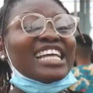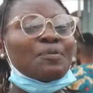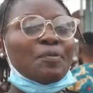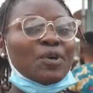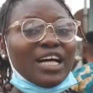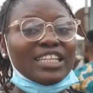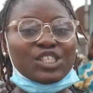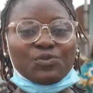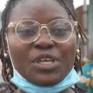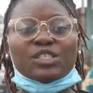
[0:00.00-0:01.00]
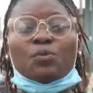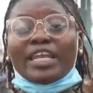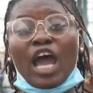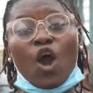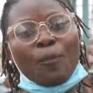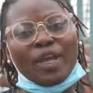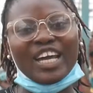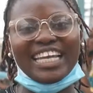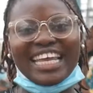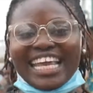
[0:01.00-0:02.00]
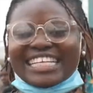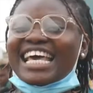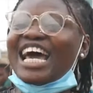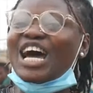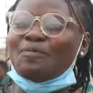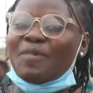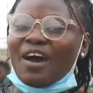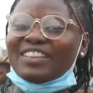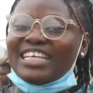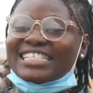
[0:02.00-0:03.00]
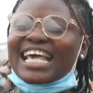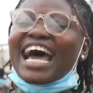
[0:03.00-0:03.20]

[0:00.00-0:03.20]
ask people on the street what their opinion is about this.